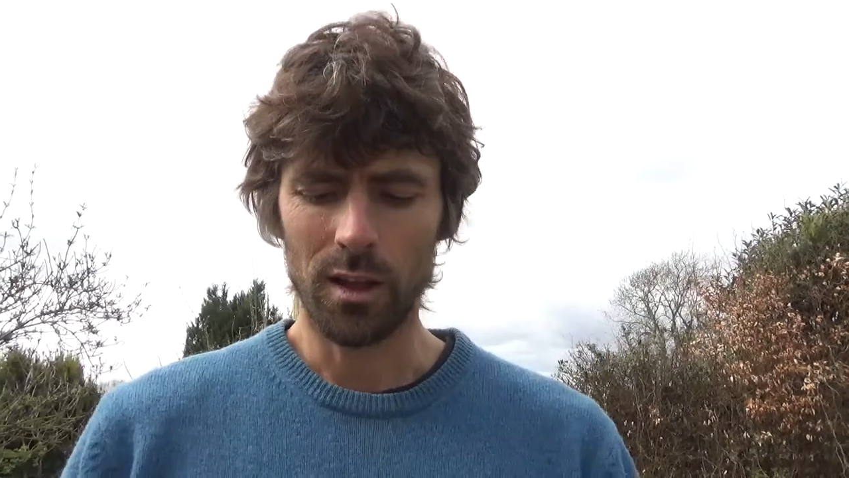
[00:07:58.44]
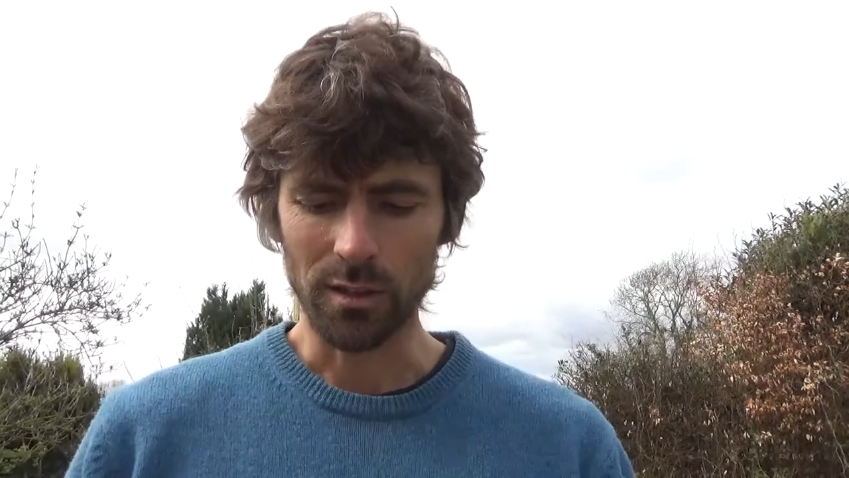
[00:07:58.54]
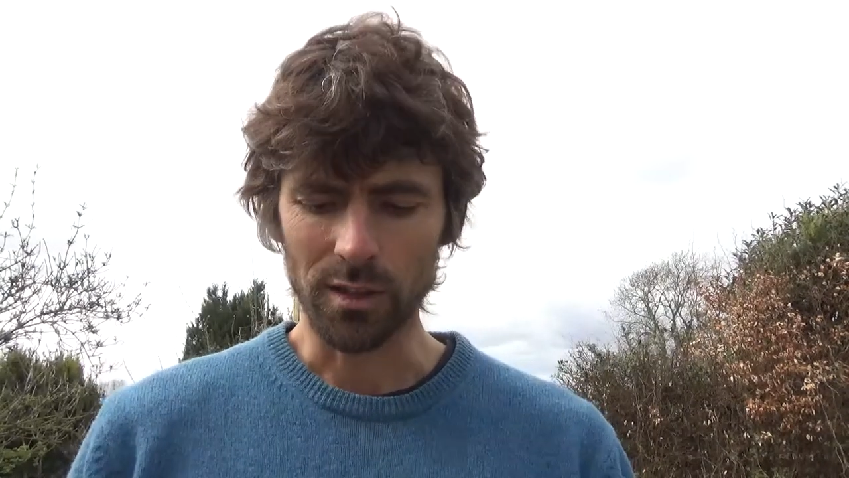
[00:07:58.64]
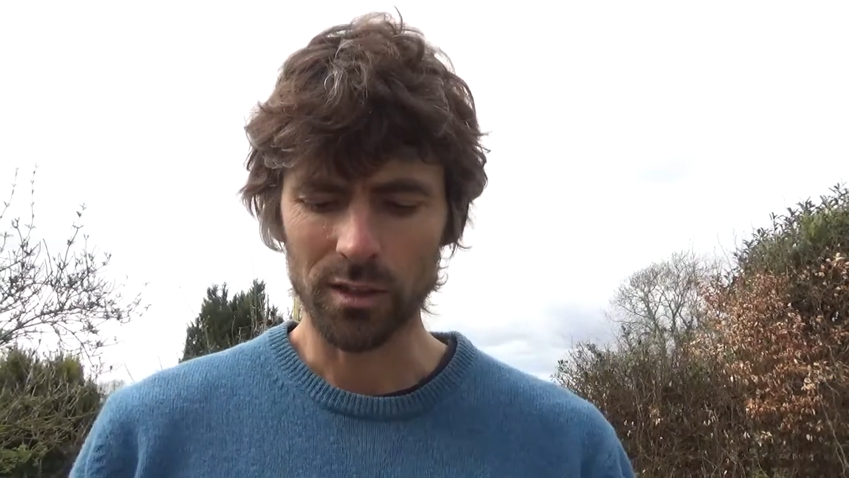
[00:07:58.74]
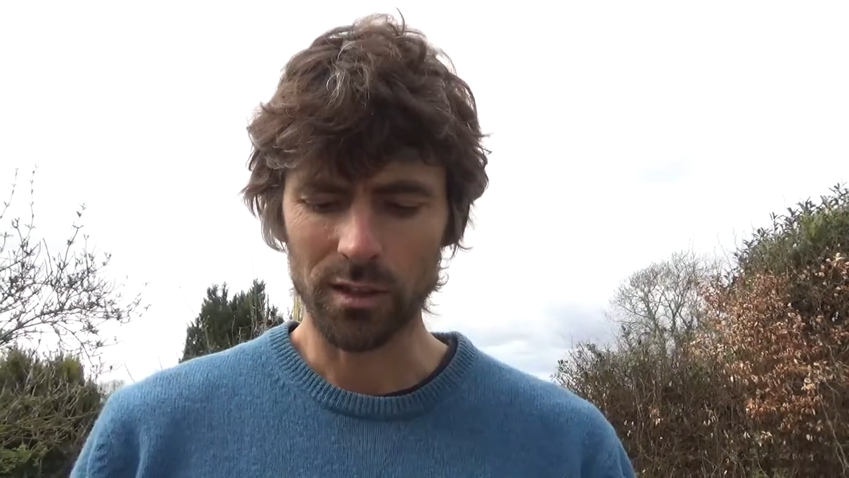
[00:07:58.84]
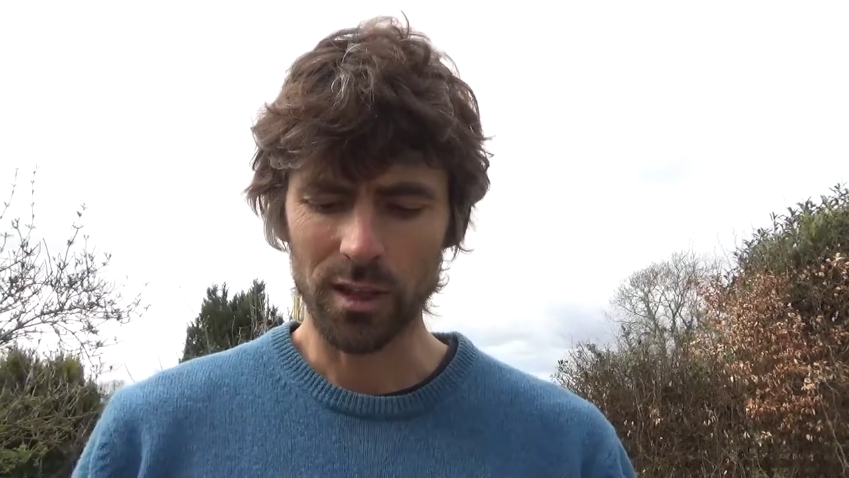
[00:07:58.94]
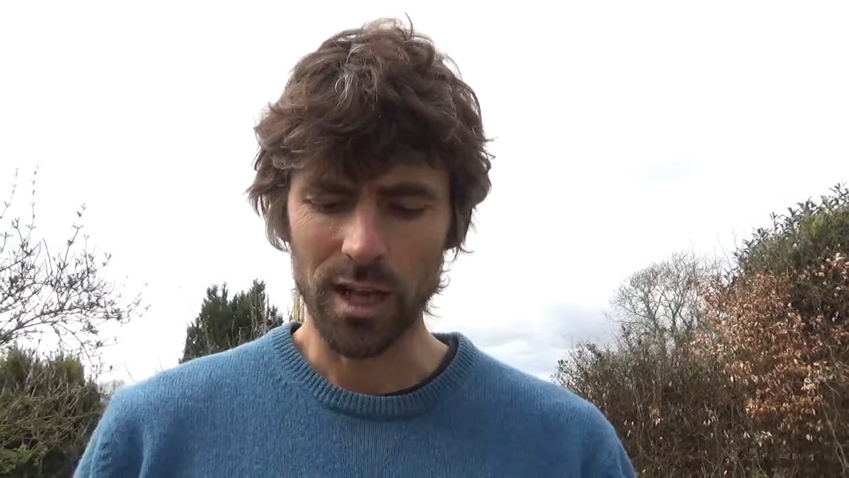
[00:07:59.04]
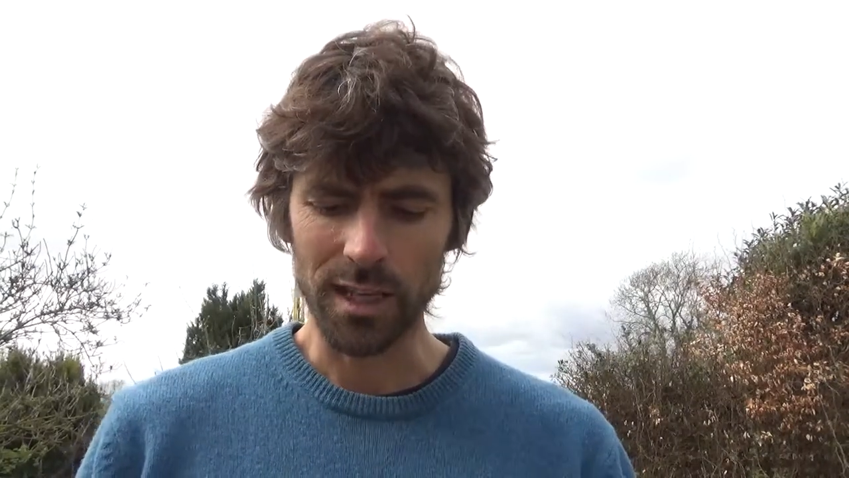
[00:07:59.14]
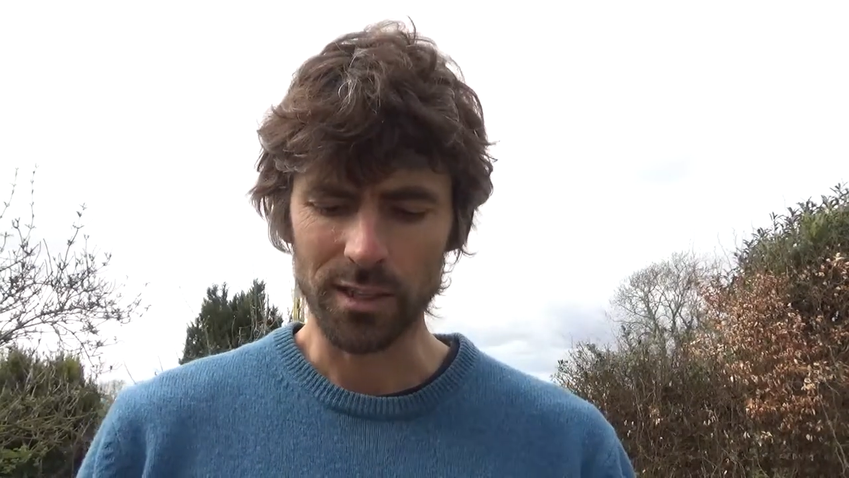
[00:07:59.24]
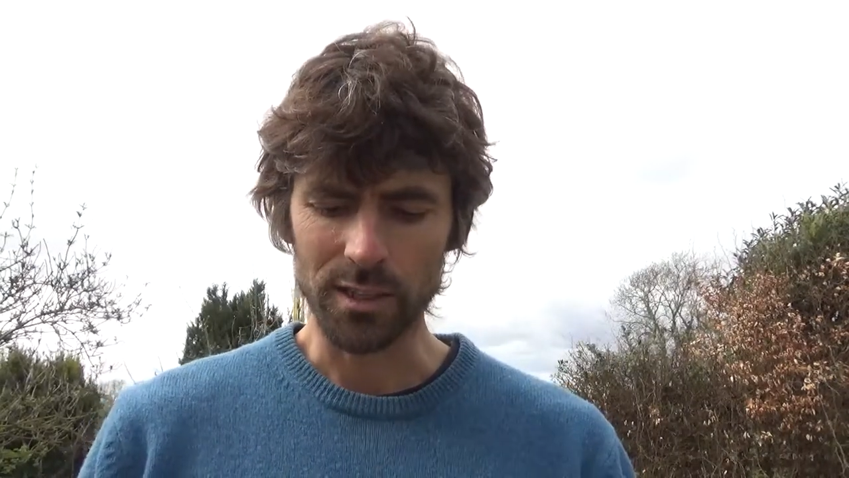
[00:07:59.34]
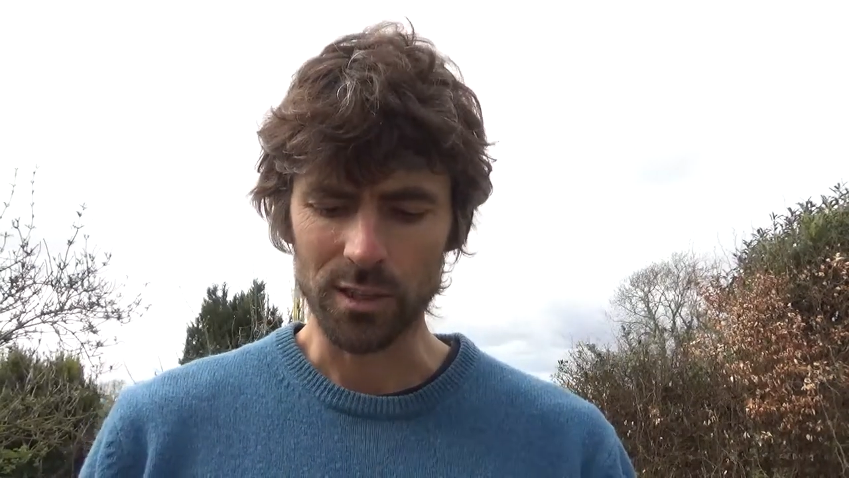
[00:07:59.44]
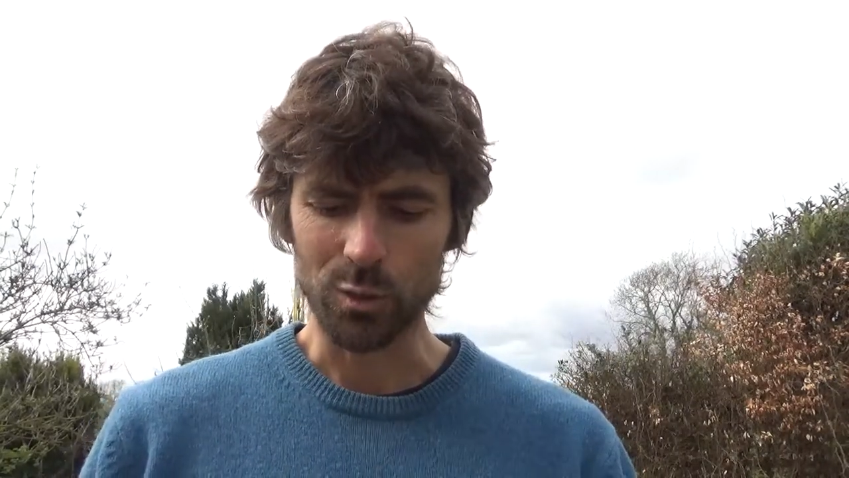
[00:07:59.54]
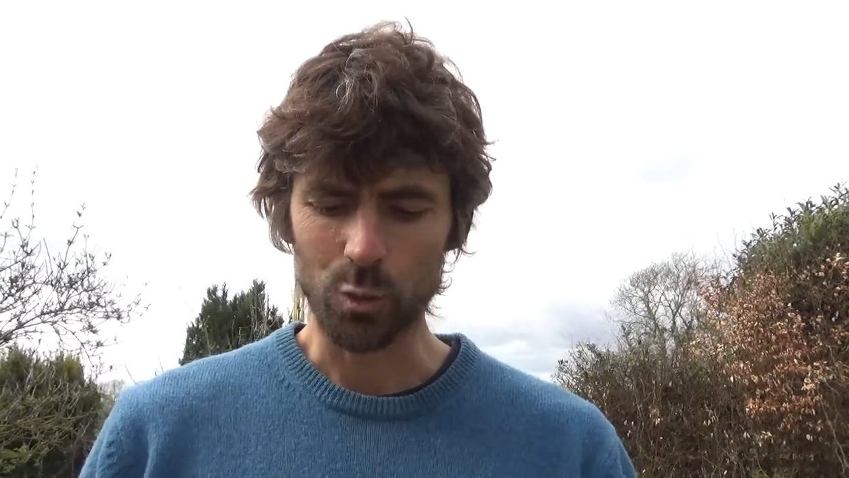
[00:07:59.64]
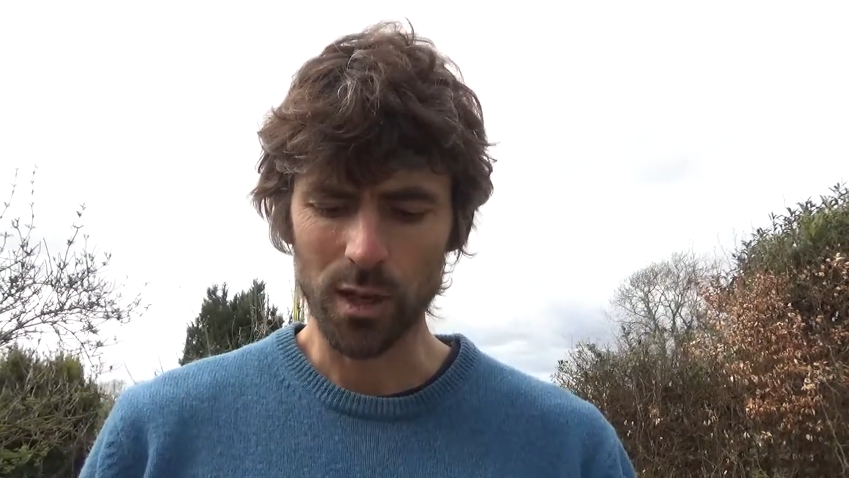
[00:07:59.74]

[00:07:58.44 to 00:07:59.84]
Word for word: Another idea,